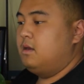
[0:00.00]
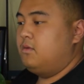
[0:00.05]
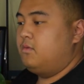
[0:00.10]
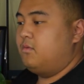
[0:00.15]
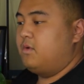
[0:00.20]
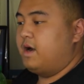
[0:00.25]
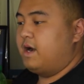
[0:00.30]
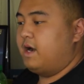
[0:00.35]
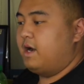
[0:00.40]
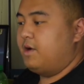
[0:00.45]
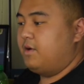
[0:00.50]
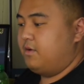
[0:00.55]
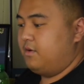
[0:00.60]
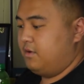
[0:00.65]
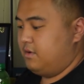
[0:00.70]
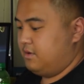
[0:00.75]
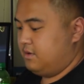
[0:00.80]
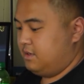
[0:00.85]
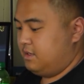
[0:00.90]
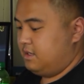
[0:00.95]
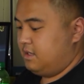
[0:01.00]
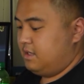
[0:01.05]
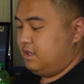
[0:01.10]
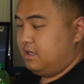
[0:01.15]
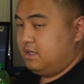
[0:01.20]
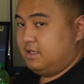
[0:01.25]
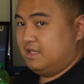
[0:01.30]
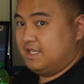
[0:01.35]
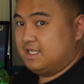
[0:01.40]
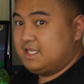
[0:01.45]
Wow,
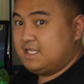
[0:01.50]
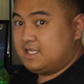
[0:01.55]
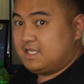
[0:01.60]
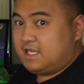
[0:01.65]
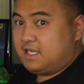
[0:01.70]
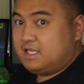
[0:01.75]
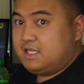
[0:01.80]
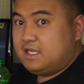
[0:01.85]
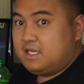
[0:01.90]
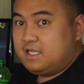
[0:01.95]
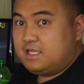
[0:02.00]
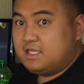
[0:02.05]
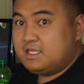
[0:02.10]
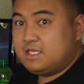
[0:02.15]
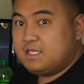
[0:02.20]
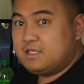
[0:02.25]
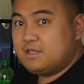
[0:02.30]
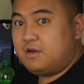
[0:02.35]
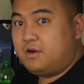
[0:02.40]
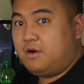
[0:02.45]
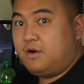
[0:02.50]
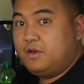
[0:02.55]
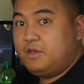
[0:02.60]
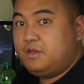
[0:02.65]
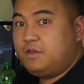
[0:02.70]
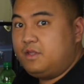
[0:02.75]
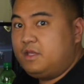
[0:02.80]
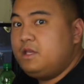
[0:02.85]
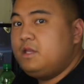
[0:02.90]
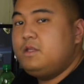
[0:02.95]
this is it? This is all
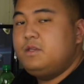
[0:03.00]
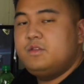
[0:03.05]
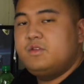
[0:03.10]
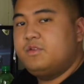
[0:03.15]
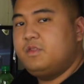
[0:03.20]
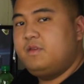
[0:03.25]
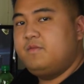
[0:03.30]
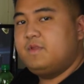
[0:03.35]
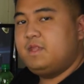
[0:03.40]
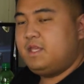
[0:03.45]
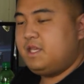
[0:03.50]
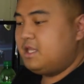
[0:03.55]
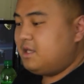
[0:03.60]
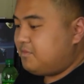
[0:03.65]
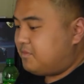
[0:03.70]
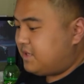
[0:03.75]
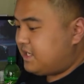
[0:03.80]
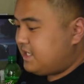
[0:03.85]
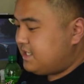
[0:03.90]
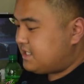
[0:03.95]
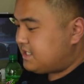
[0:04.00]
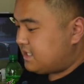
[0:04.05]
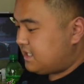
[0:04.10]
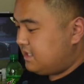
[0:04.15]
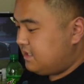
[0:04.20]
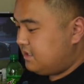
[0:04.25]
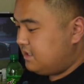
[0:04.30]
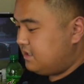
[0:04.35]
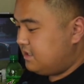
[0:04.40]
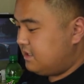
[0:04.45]
you need? You don't even need a
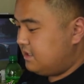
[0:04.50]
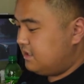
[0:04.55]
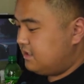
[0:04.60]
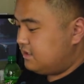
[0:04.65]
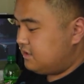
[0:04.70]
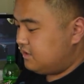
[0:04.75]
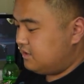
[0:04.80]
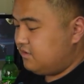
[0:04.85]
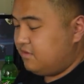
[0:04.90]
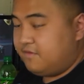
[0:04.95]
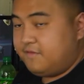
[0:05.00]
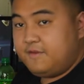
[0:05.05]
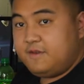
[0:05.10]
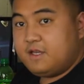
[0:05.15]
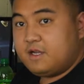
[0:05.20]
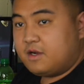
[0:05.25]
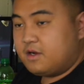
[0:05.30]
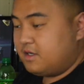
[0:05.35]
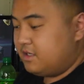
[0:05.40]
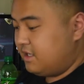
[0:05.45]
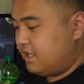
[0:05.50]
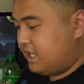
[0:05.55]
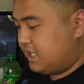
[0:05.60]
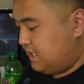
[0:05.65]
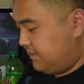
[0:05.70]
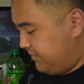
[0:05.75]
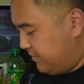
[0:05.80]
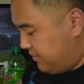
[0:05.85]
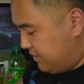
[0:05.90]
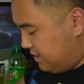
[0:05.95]
PC to do VR
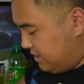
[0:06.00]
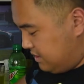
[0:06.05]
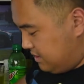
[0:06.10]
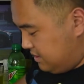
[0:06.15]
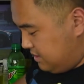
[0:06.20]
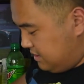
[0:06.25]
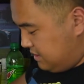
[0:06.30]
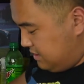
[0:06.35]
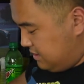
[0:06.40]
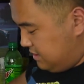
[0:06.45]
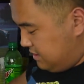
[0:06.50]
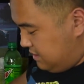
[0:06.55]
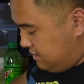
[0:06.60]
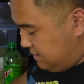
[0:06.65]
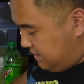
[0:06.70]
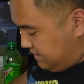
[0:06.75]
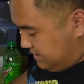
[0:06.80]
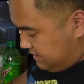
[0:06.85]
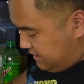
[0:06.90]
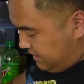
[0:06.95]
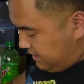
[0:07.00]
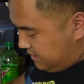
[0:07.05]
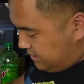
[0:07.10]
anymore? That's kind